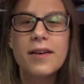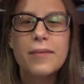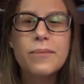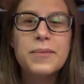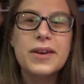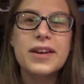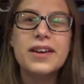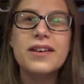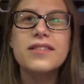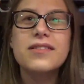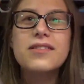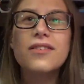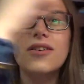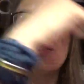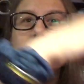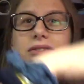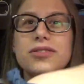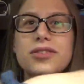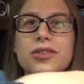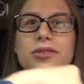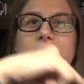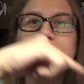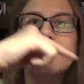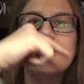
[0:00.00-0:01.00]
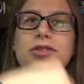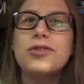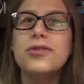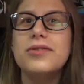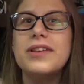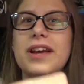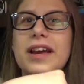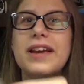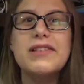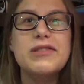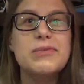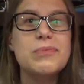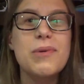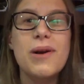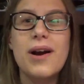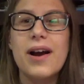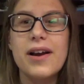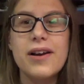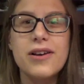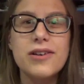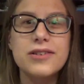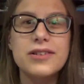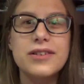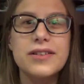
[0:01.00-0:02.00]
Because also 2 days
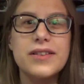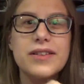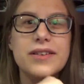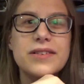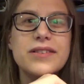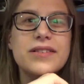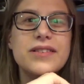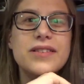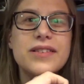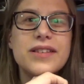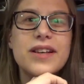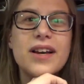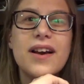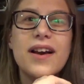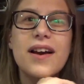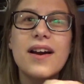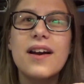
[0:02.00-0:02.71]
prior to this,